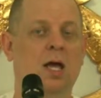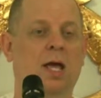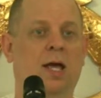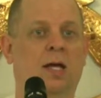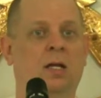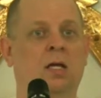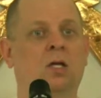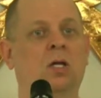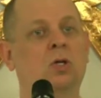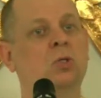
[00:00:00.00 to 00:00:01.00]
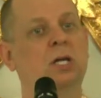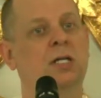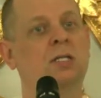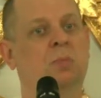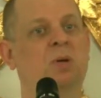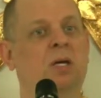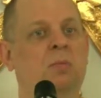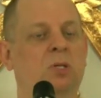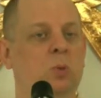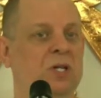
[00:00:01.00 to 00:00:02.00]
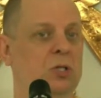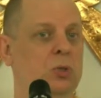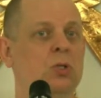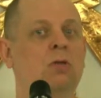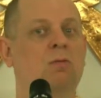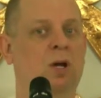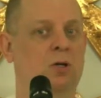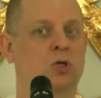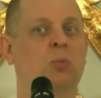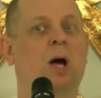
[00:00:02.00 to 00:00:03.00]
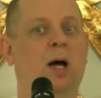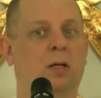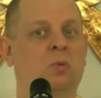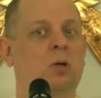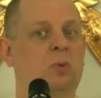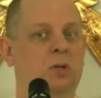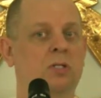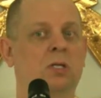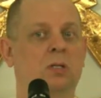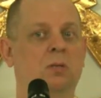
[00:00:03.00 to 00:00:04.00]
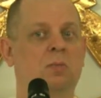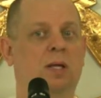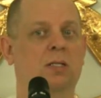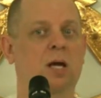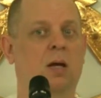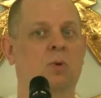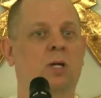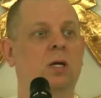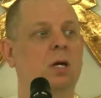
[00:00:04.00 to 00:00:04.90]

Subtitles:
and it usually ends up being between 200 to 300 baht per person by the time we